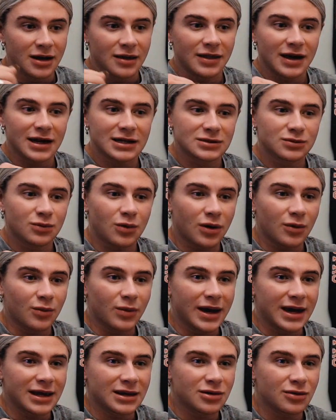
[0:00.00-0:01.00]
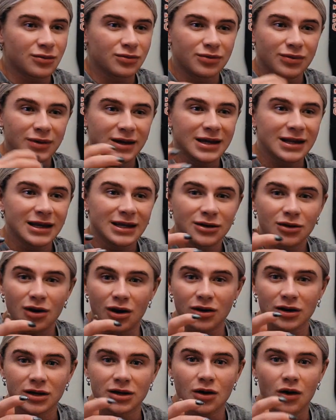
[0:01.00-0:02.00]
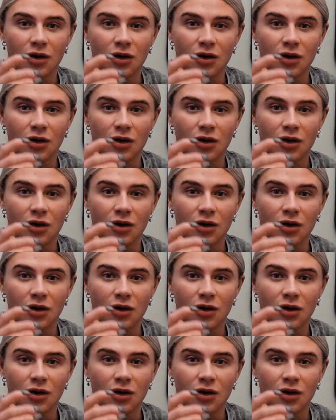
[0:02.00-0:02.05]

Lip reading: that's one way to really knock